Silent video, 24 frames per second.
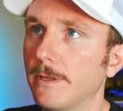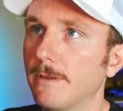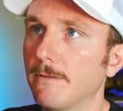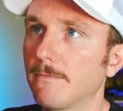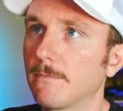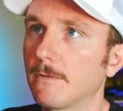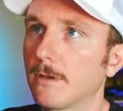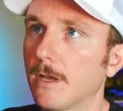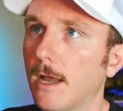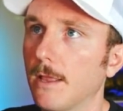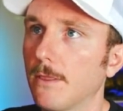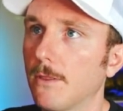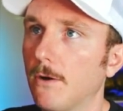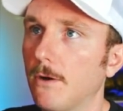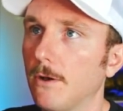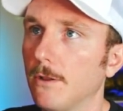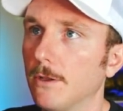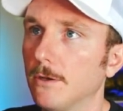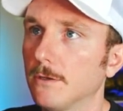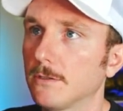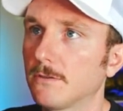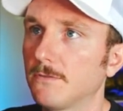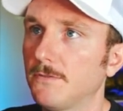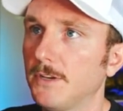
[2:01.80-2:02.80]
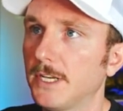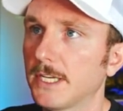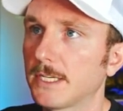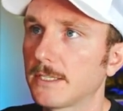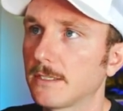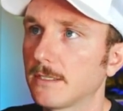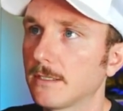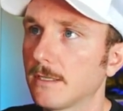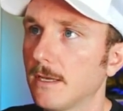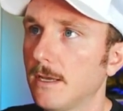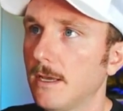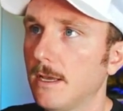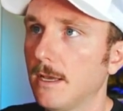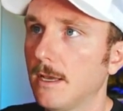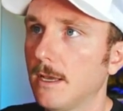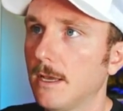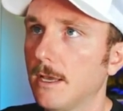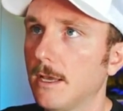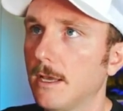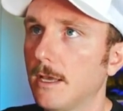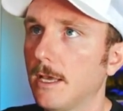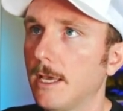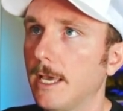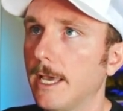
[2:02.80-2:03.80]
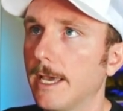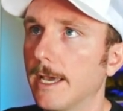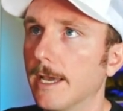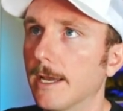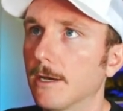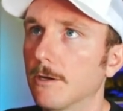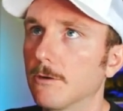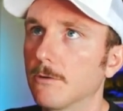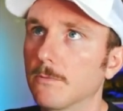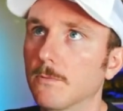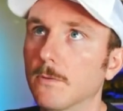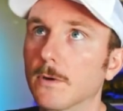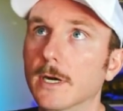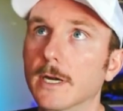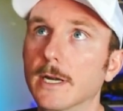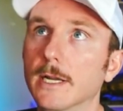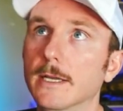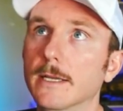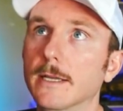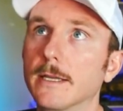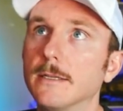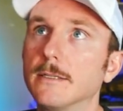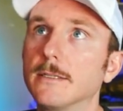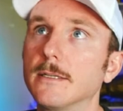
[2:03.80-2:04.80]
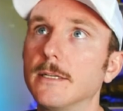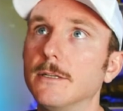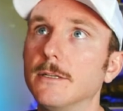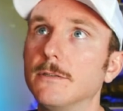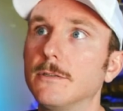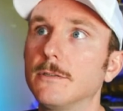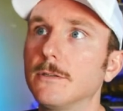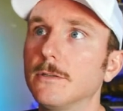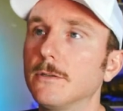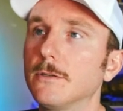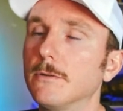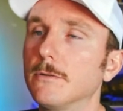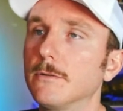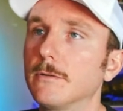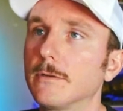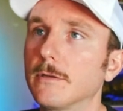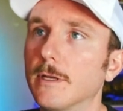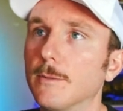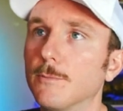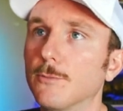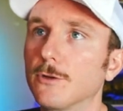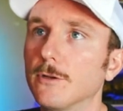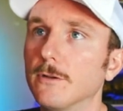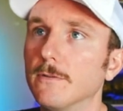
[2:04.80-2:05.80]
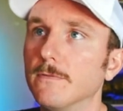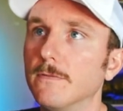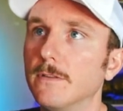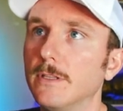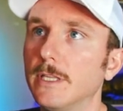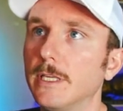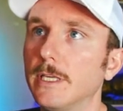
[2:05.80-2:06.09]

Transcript: we've got all those fixed. And we're going to continue to improve